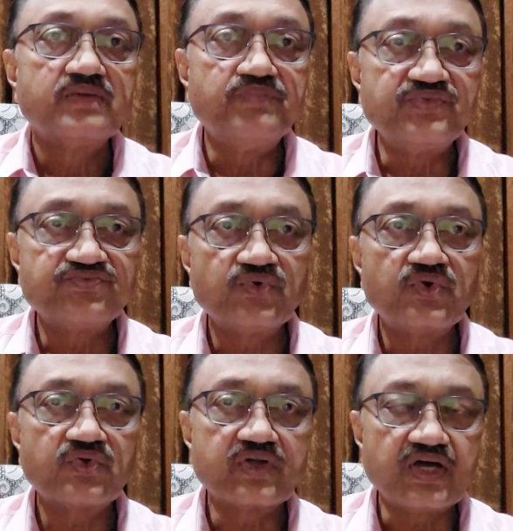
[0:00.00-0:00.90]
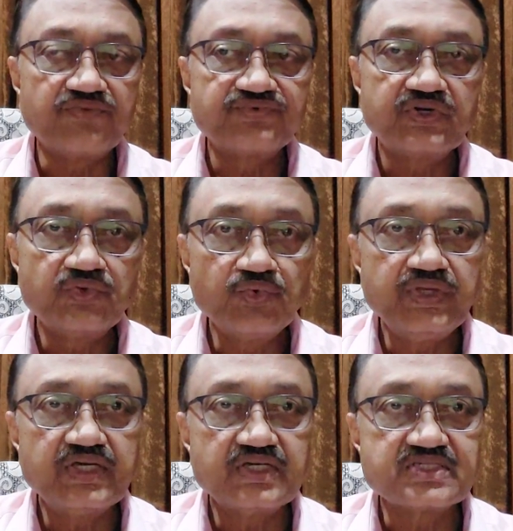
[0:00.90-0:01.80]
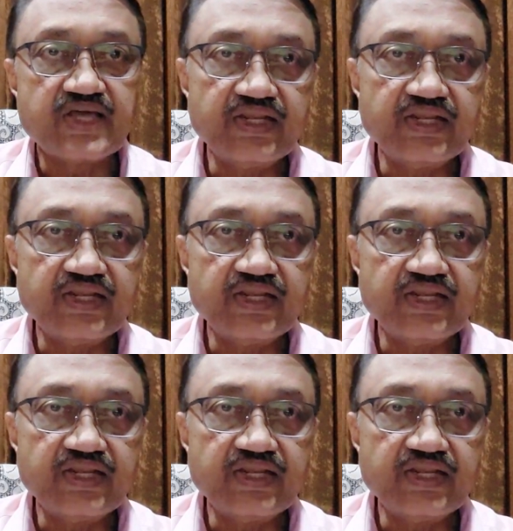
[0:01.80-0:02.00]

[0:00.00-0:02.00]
before or after 2 years